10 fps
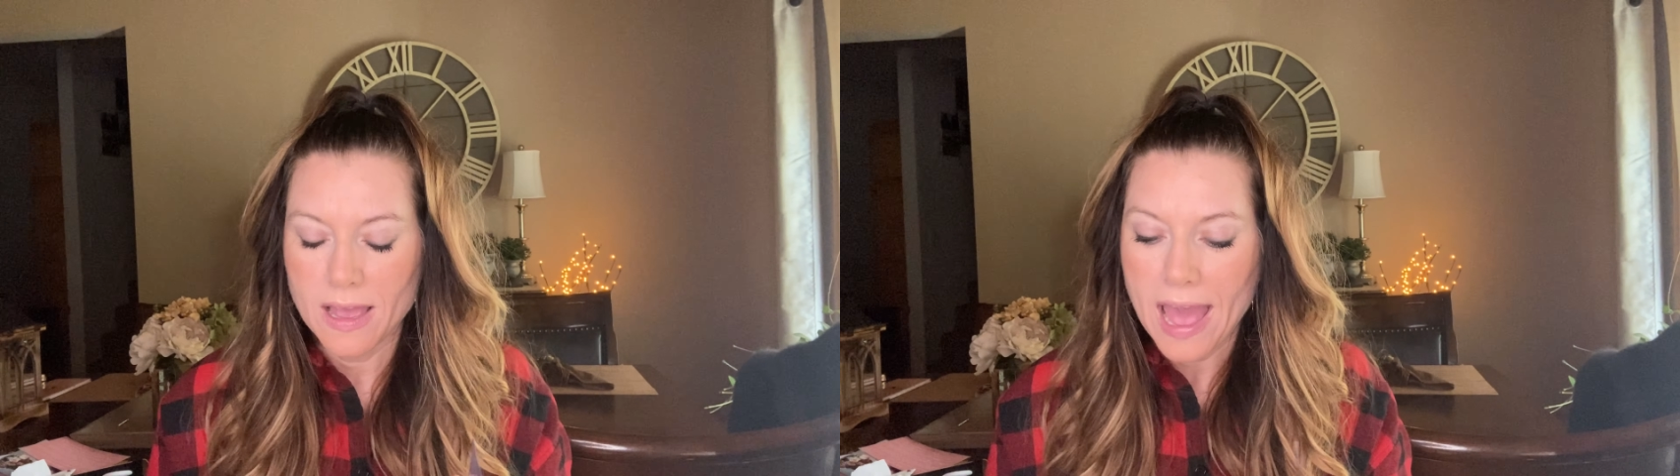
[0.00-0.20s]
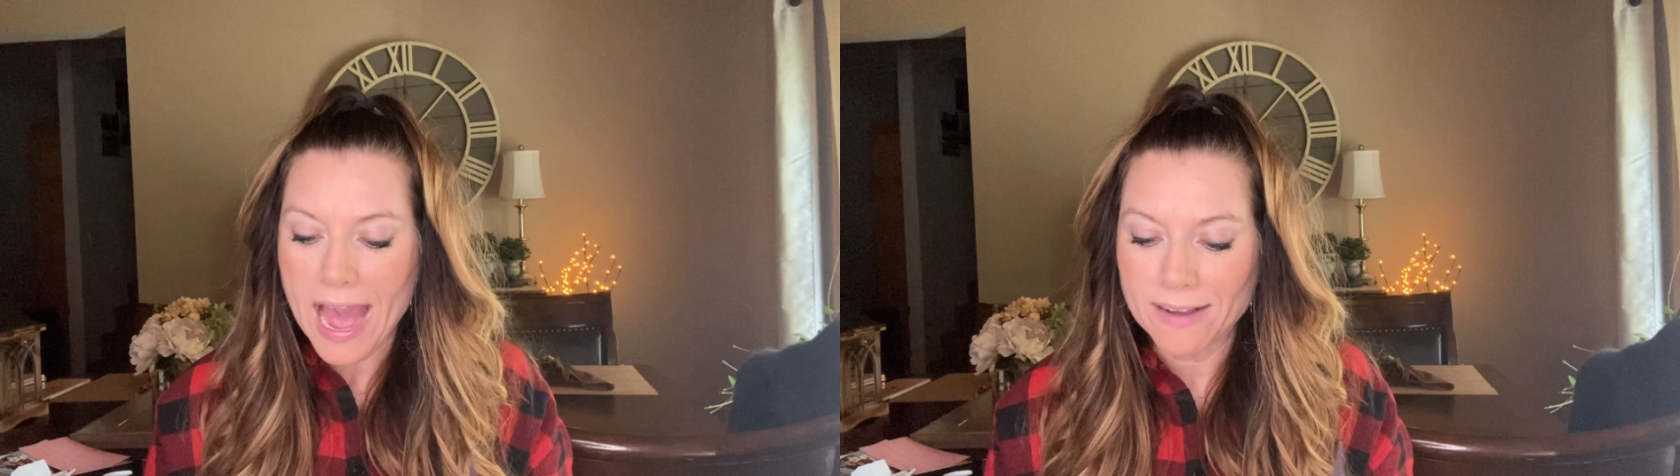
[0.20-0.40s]

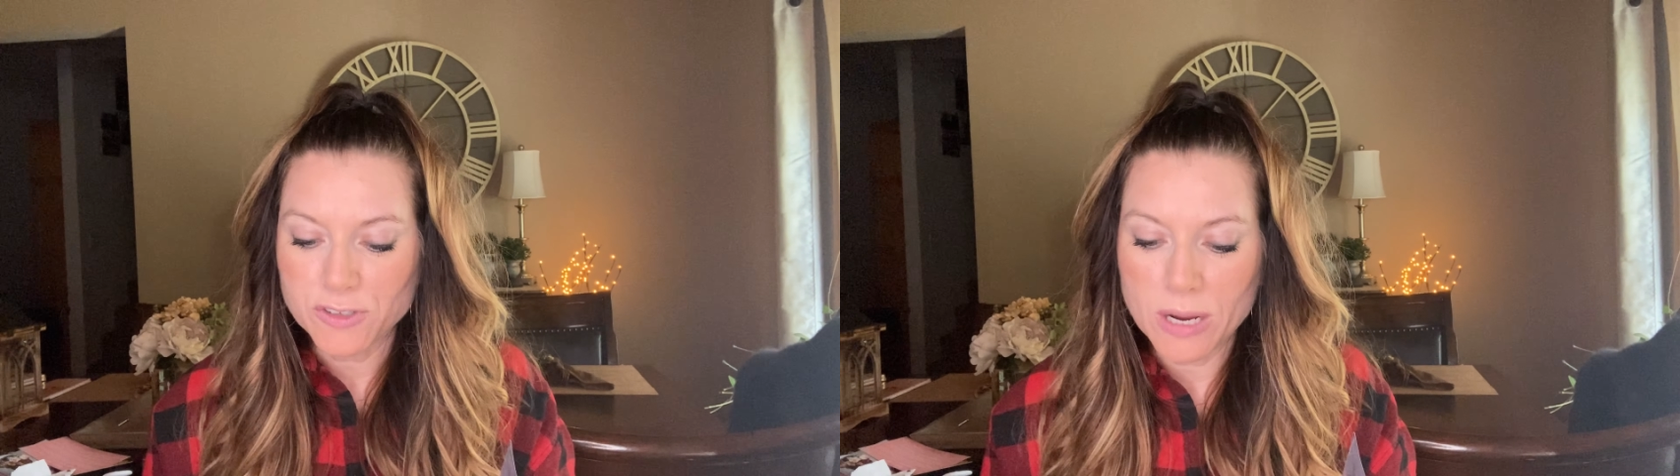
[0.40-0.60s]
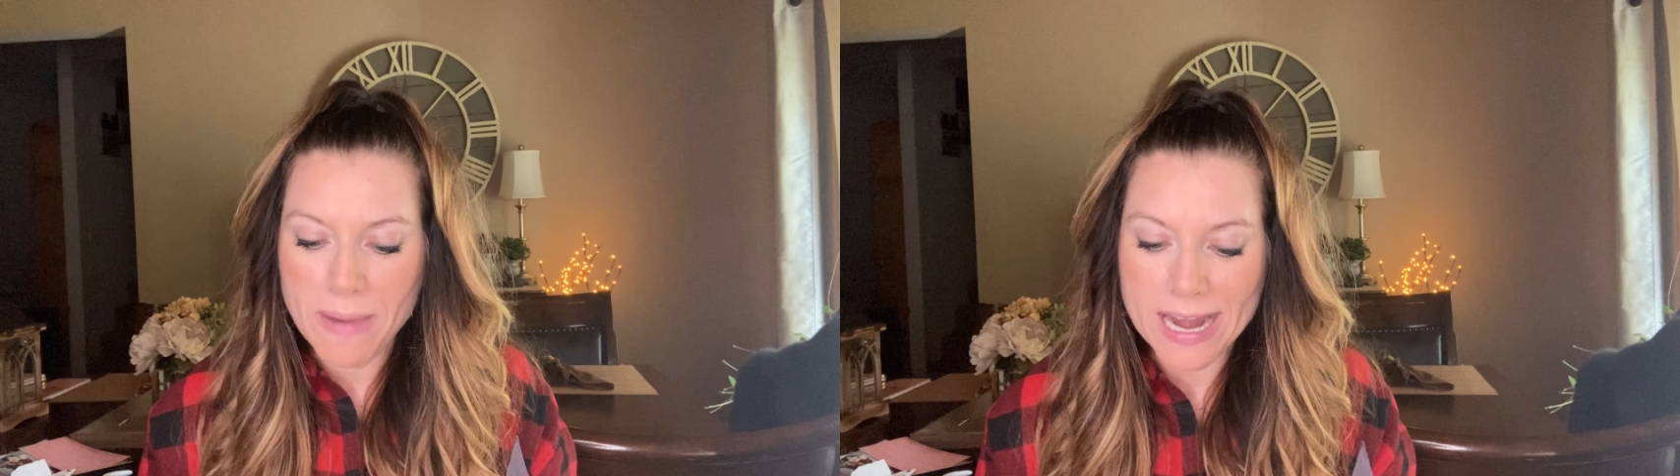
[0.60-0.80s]

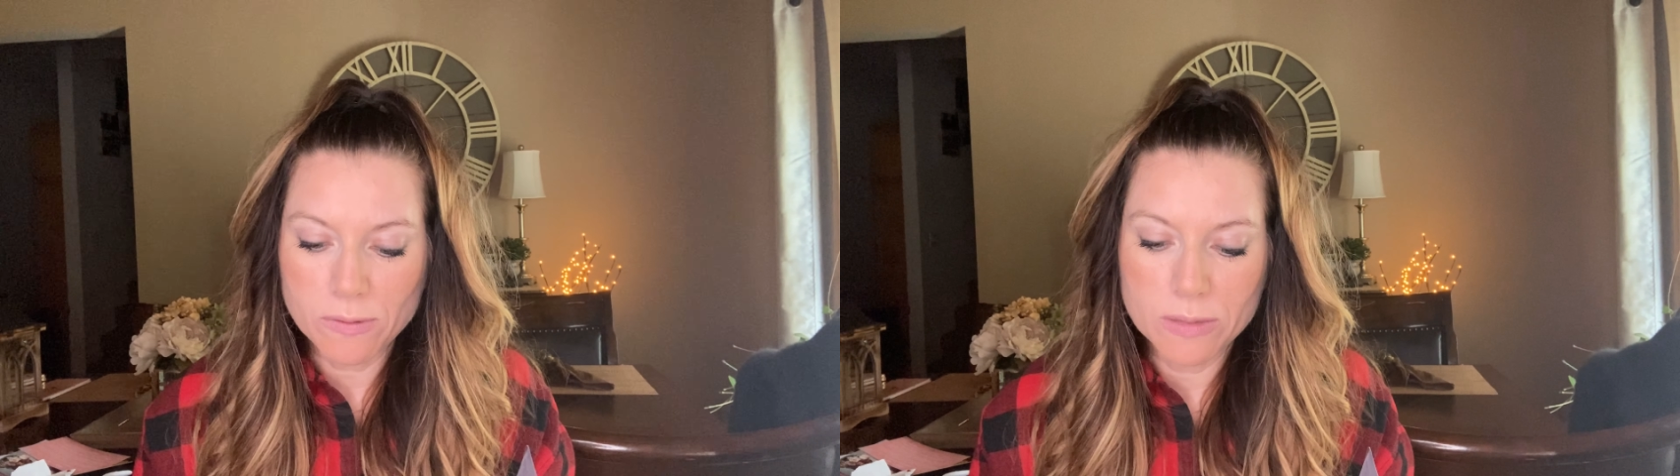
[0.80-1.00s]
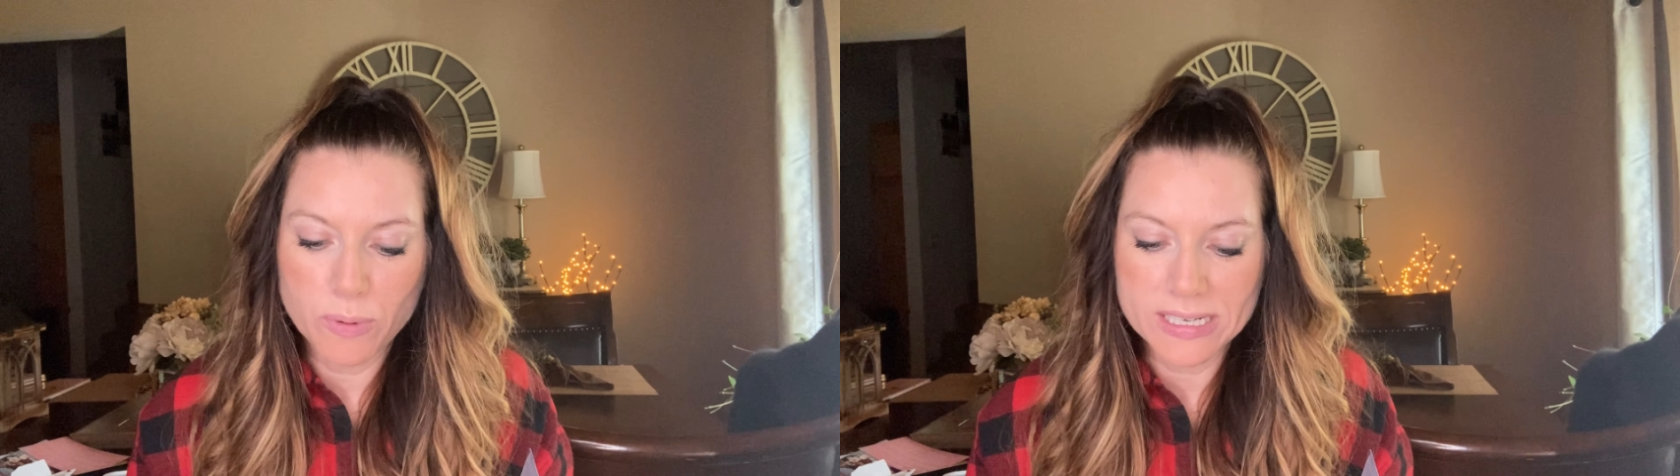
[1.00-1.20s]
After a battle
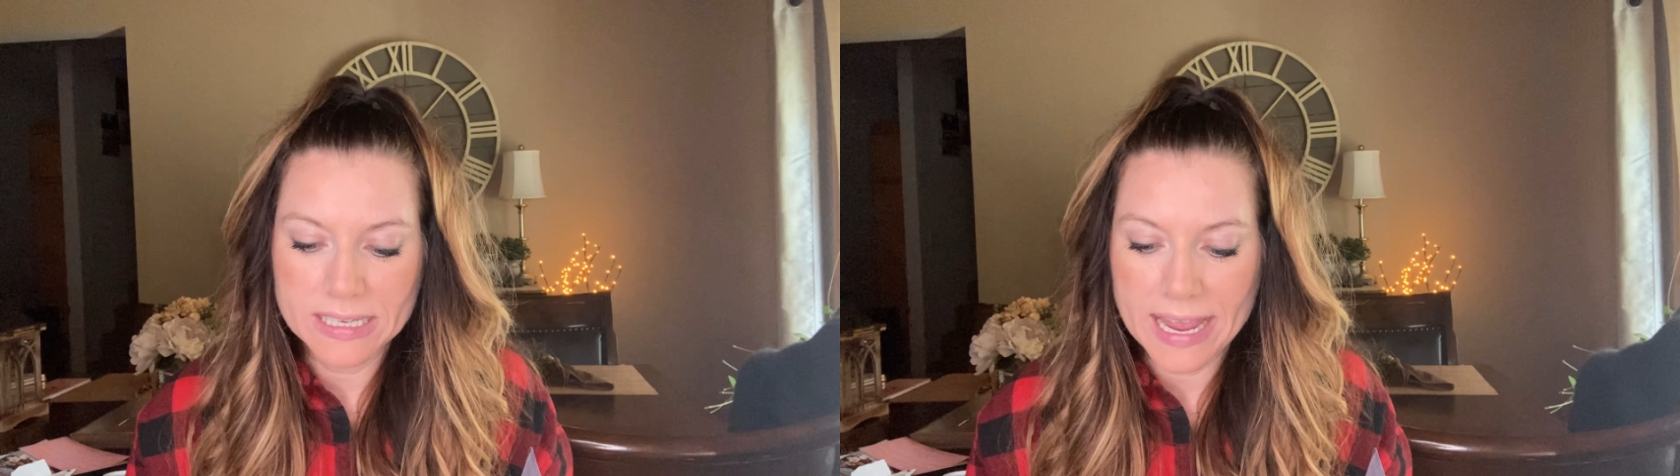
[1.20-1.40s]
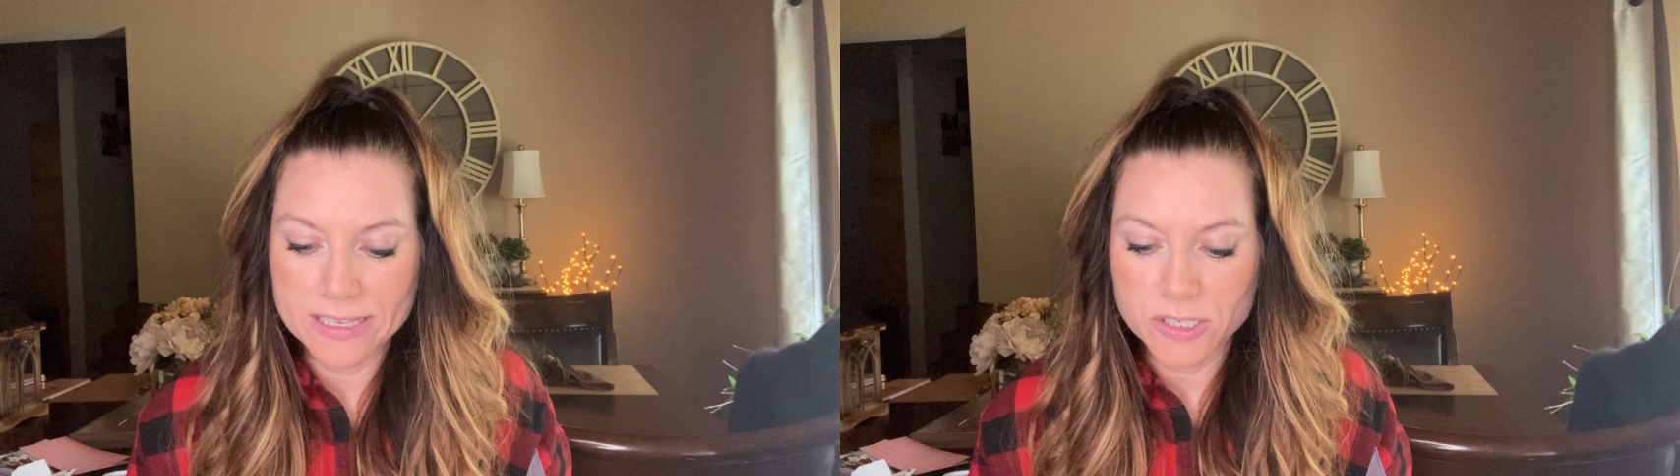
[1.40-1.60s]
with breast
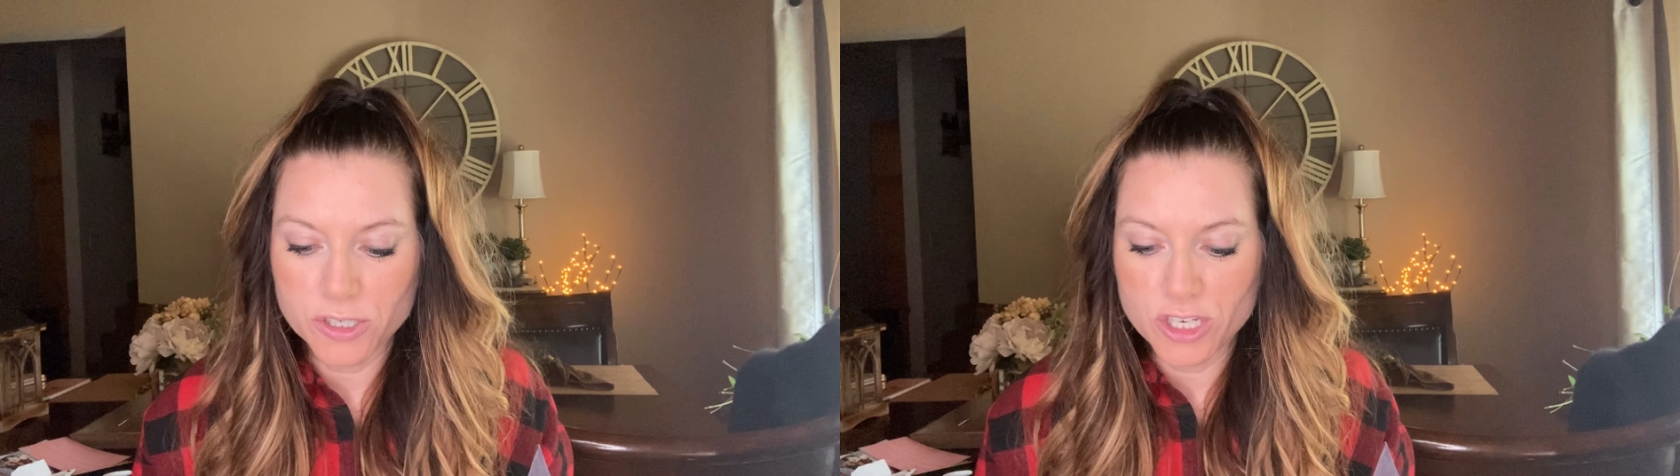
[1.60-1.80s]
cancer,